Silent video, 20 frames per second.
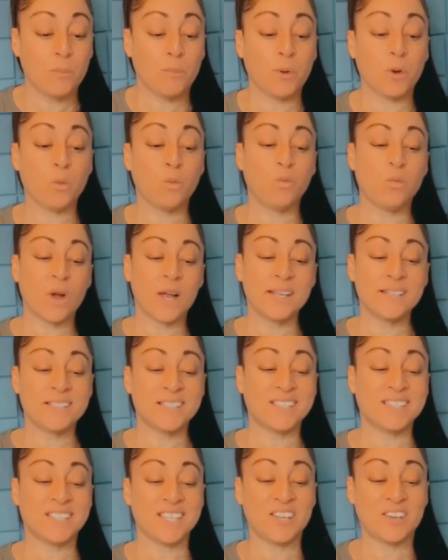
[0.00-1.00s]
but one
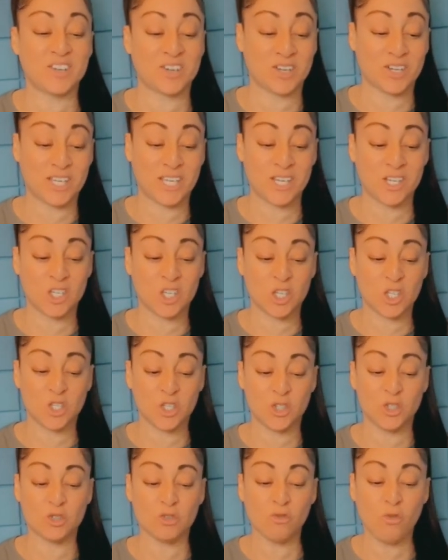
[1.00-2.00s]
sinner can
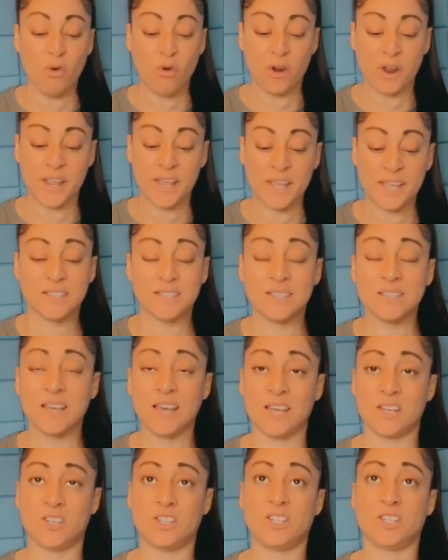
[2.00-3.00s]
destroy
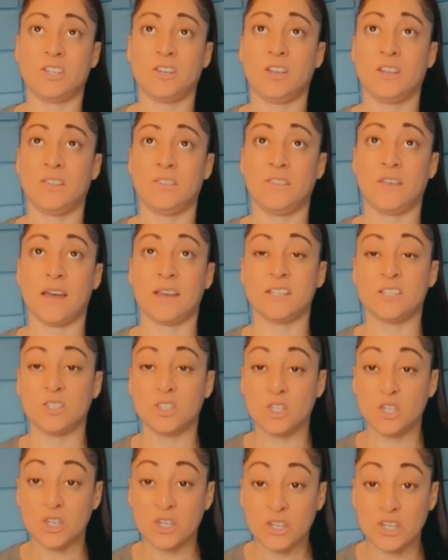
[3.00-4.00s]
such that
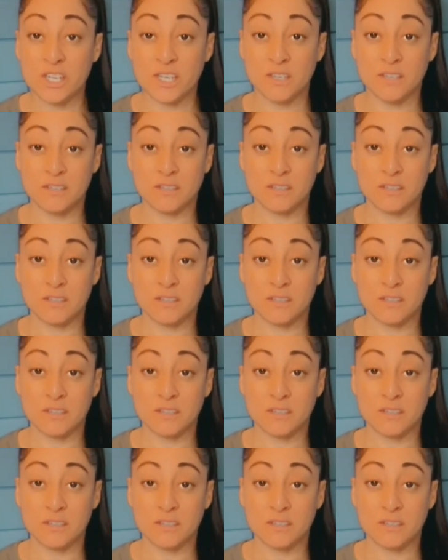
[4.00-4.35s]
is good.